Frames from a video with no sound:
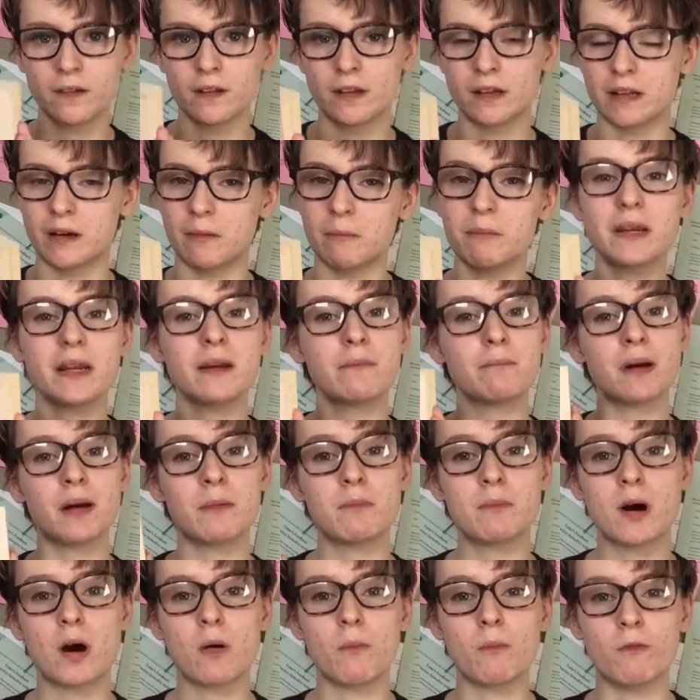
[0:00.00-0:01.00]
Now, me and my
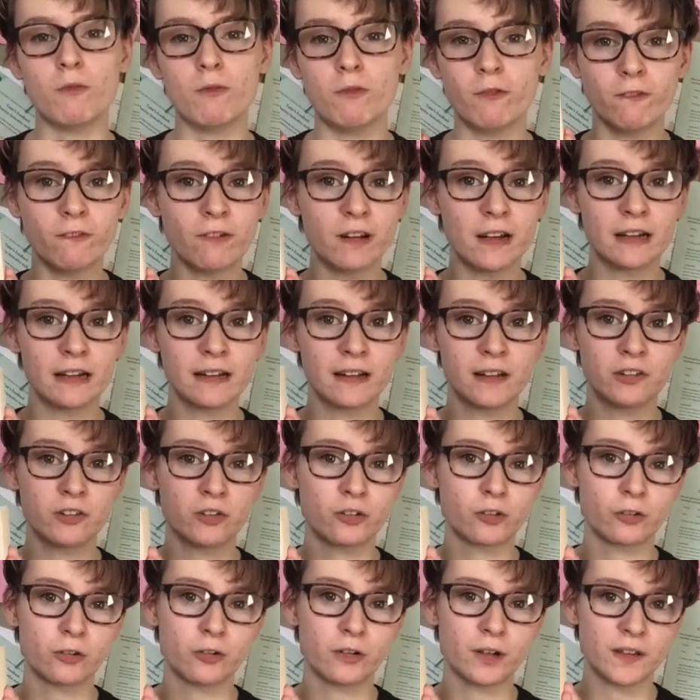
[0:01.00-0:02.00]
mum really
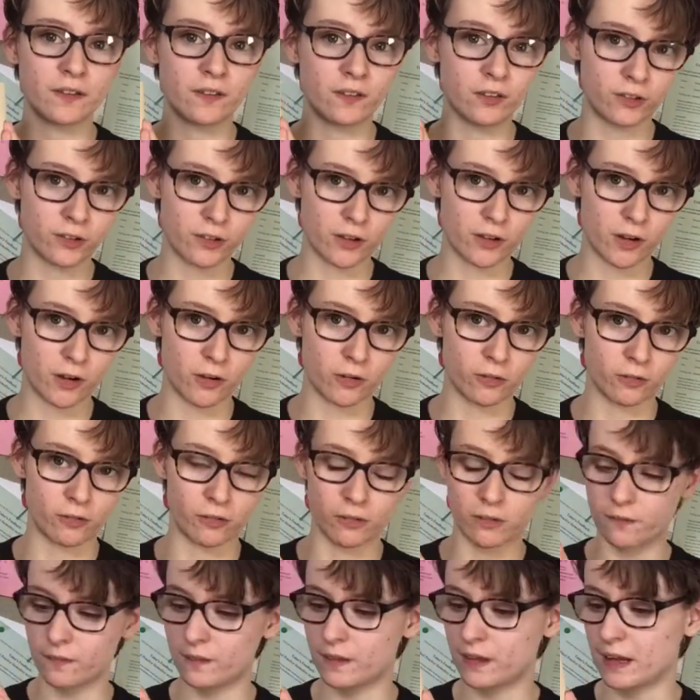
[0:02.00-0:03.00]
enjoyed the show,
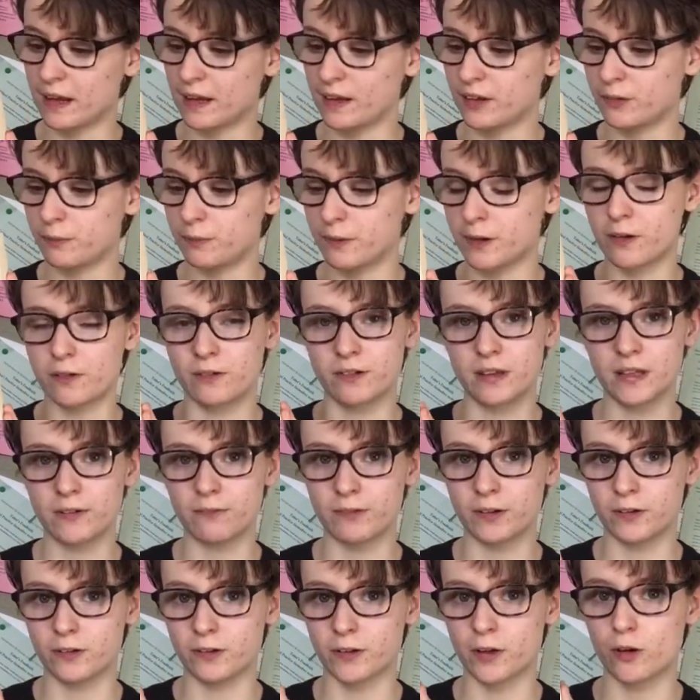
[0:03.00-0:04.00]
the H B O T V
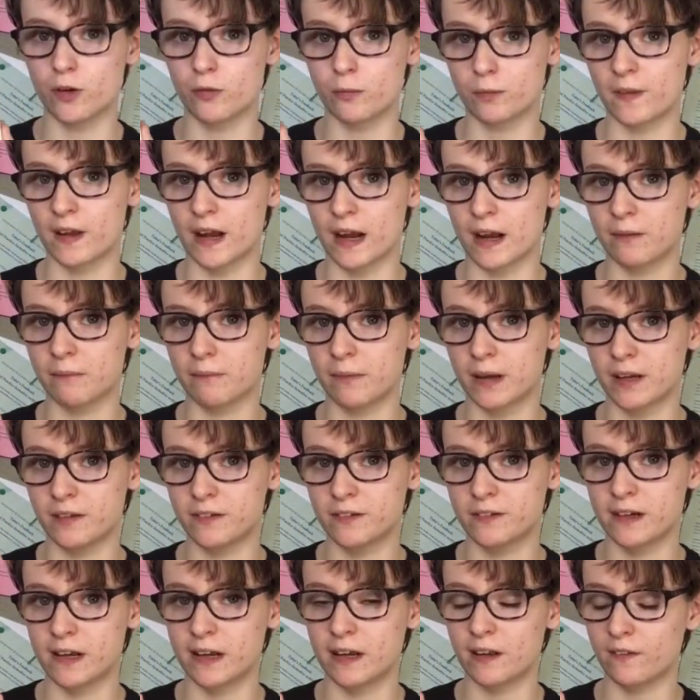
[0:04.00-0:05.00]
show of The Handmaid's
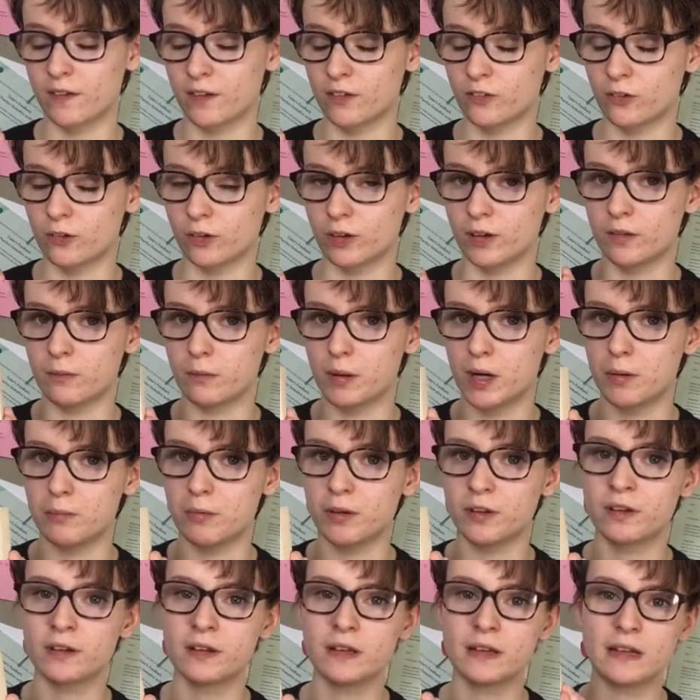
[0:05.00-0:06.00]
Tale that's on at the
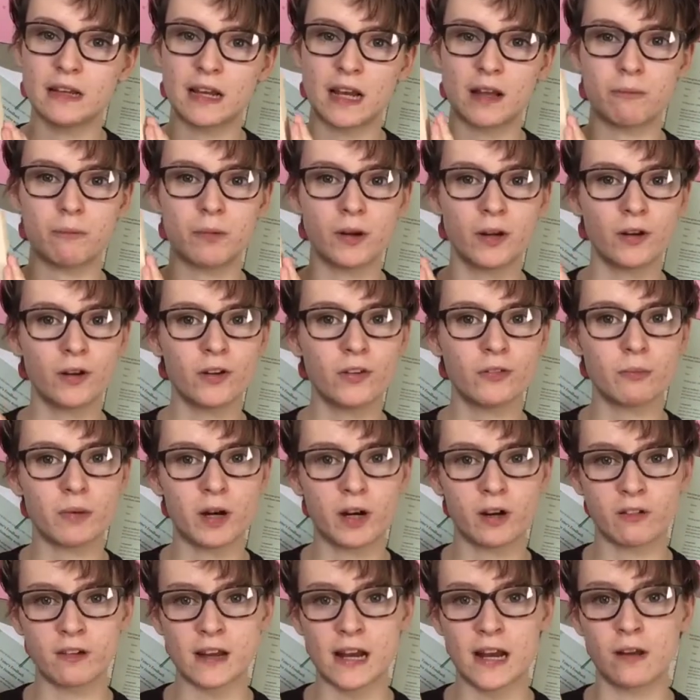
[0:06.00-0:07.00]
moment. And because
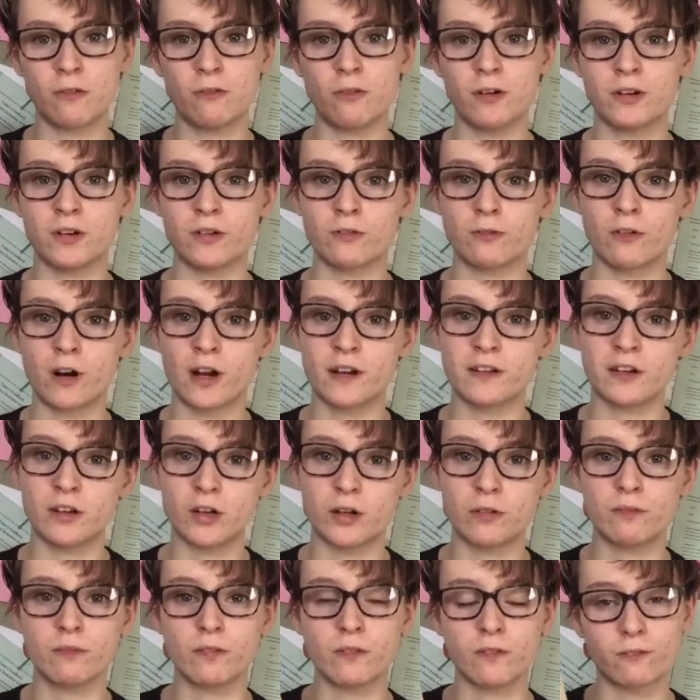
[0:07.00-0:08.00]
Margaret Atwood is writing
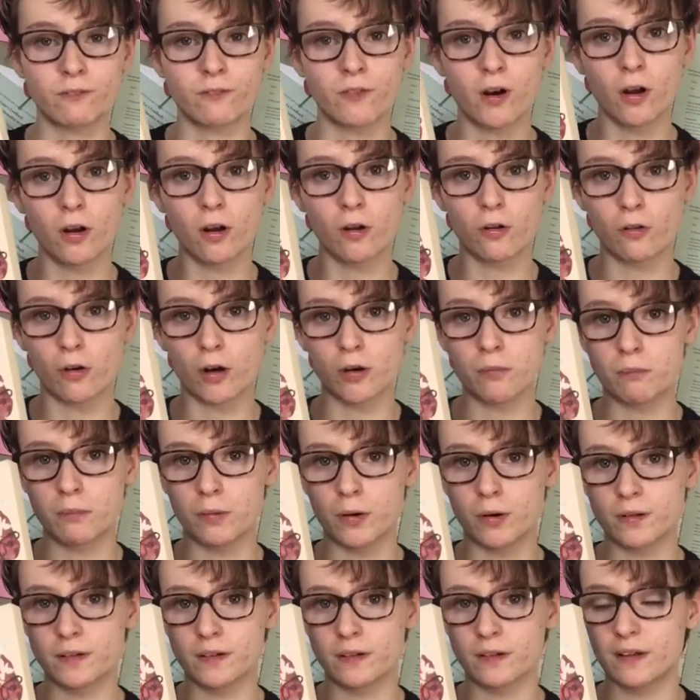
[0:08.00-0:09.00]
up the follow-up
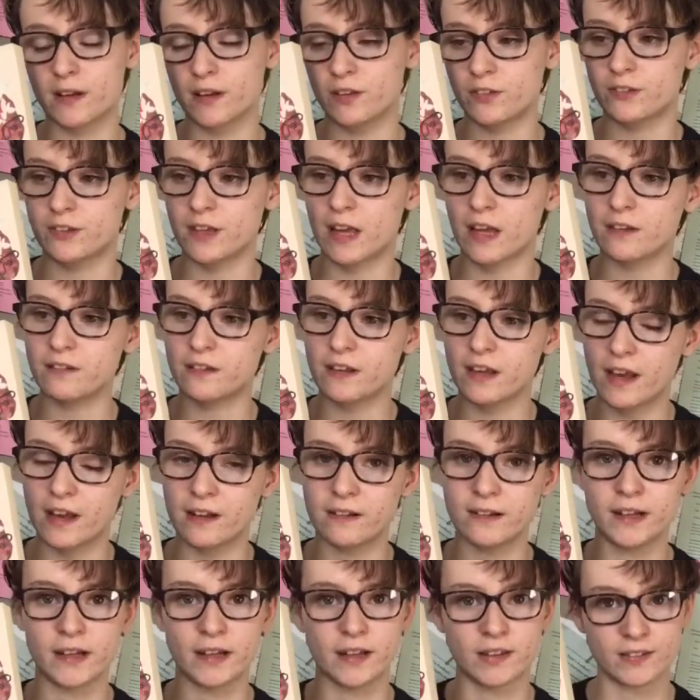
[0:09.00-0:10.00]
book to this, set ten
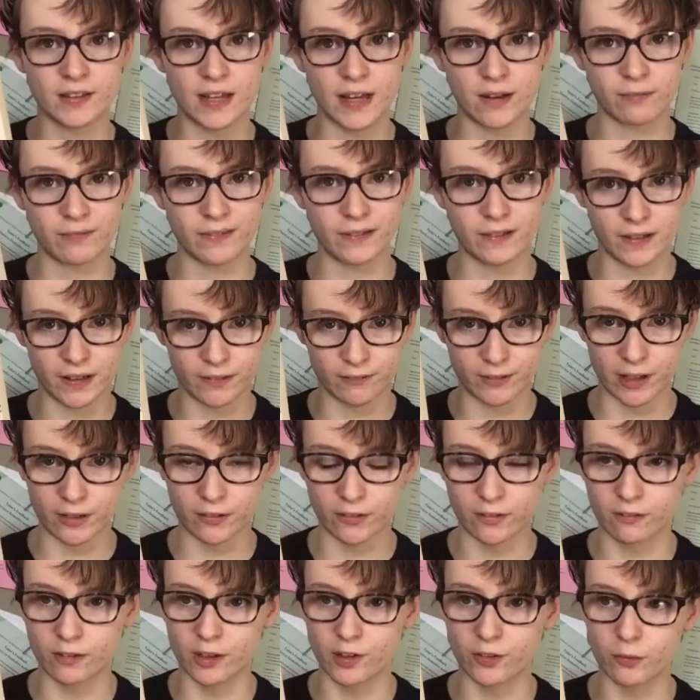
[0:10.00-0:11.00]
years after the events
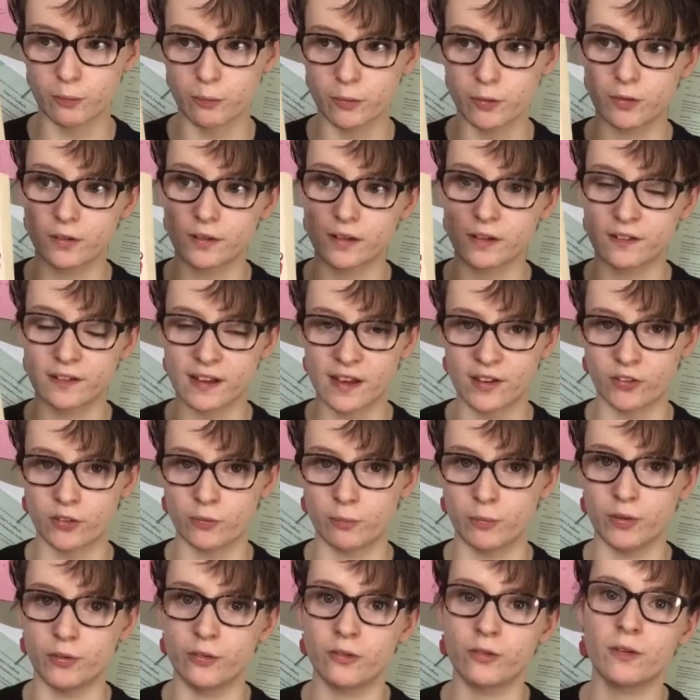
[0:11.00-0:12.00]
of this book, The
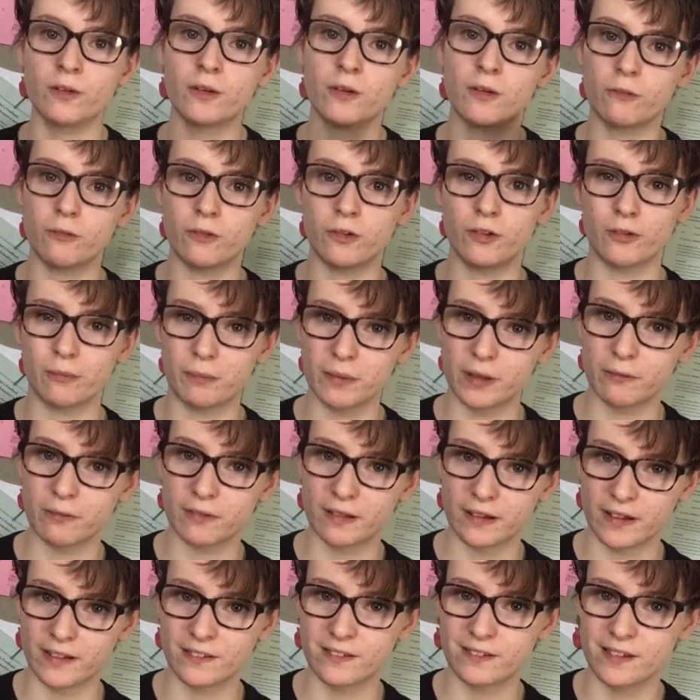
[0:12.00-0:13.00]
Testaments, which will be
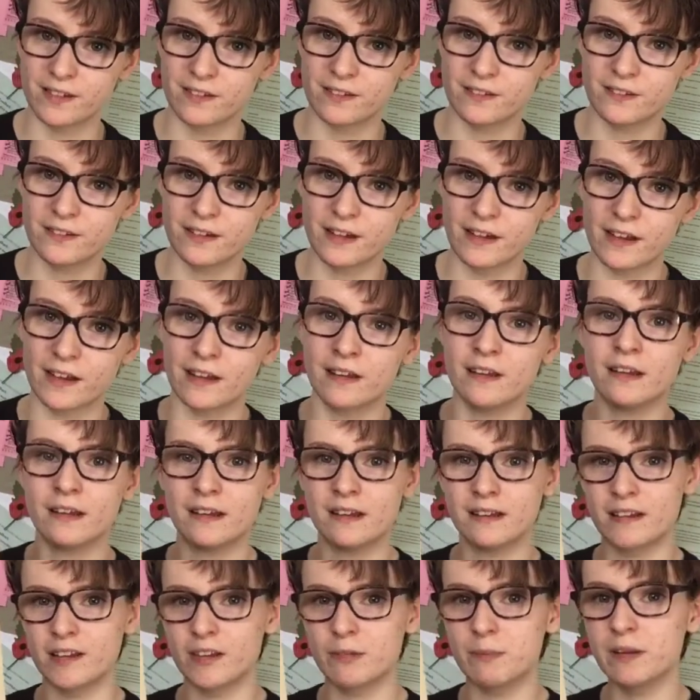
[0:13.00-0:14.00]
released this year,
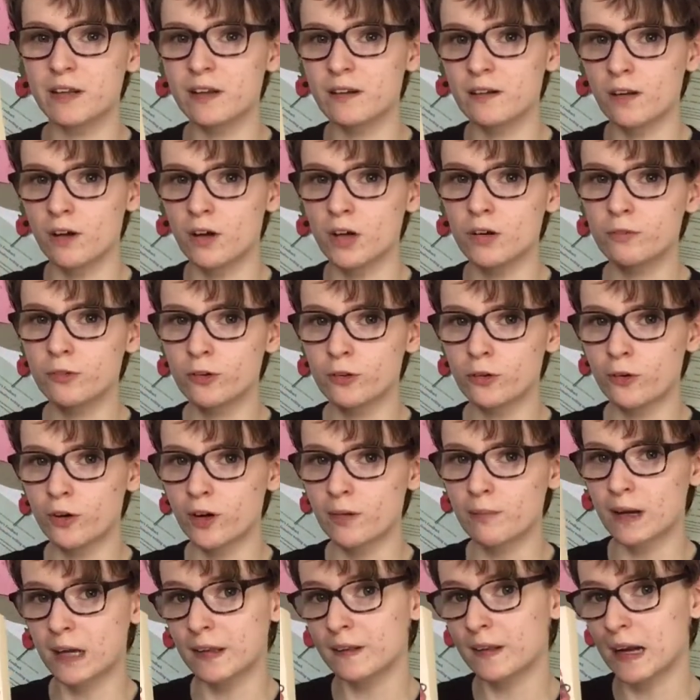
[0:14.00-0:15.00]
there's been a lot of talk
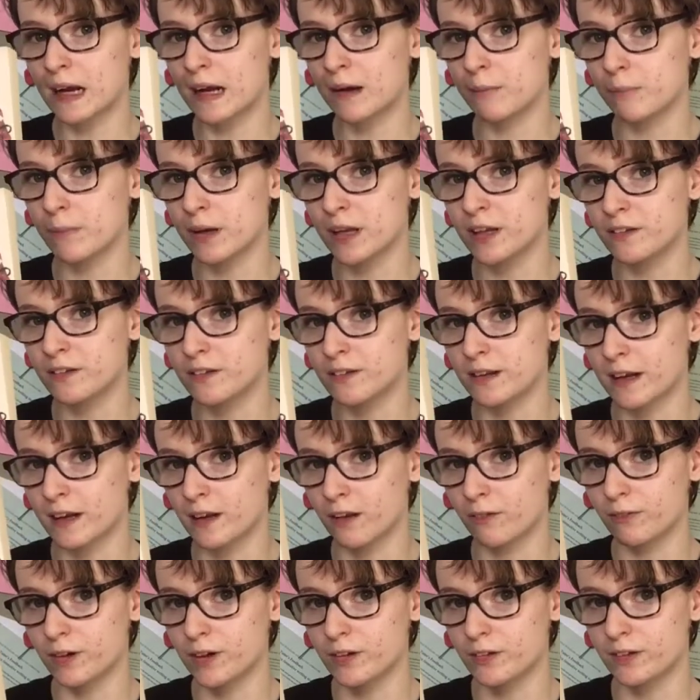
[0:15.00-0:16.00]
about The Handmaid's Tale
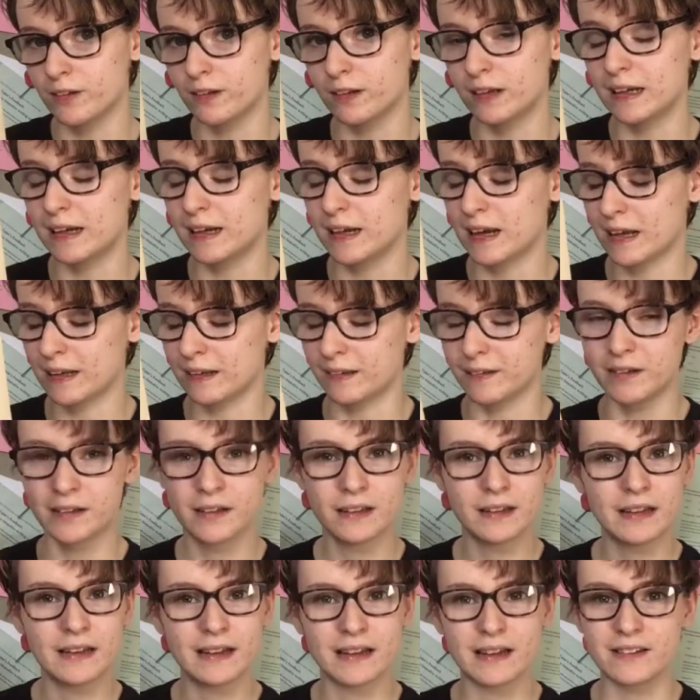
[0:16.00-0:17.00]
recently, and
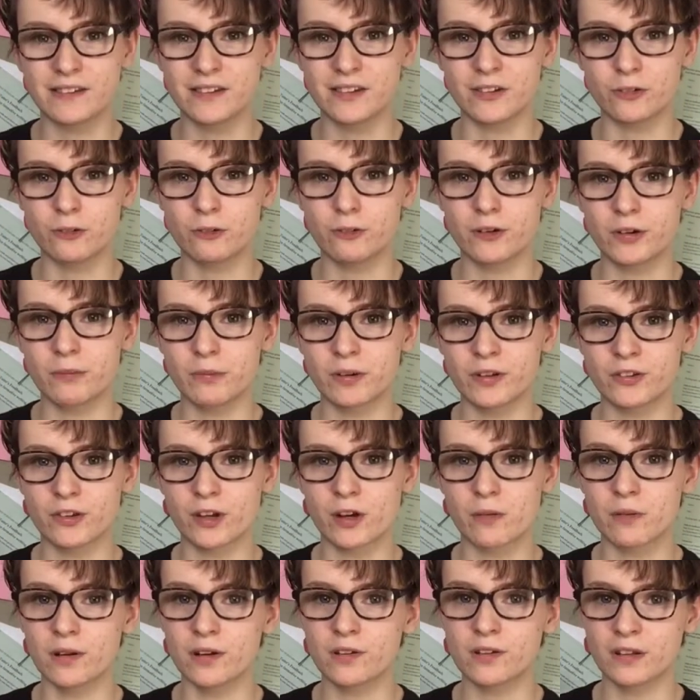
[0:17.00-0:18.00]
it's intrigued me so
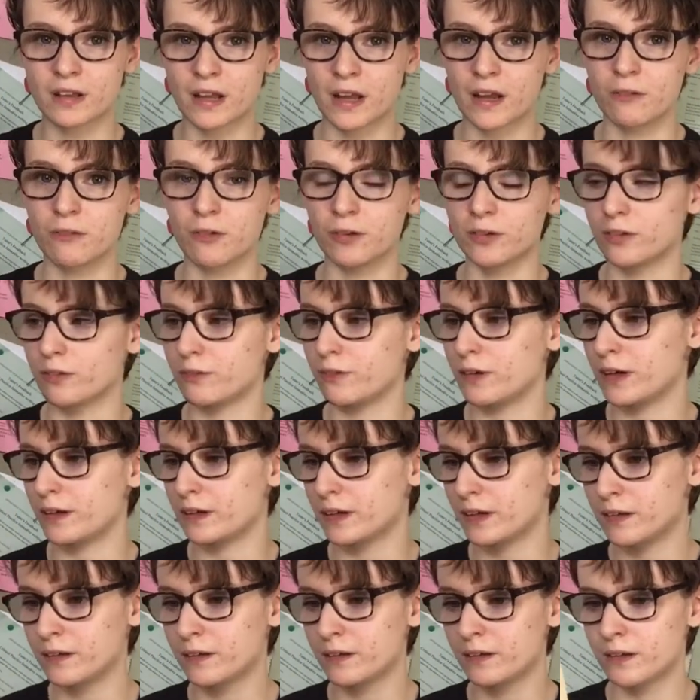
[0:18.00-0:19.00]
much that I want to read
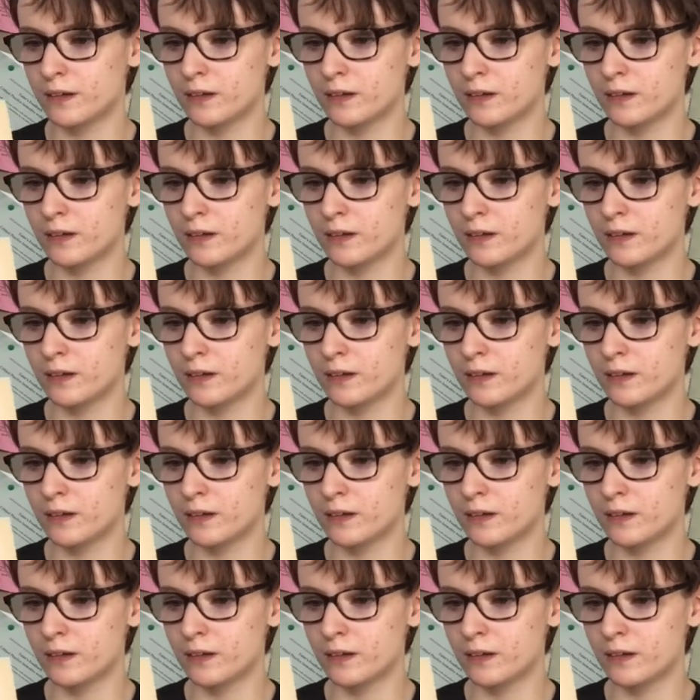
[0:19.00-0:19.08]
it.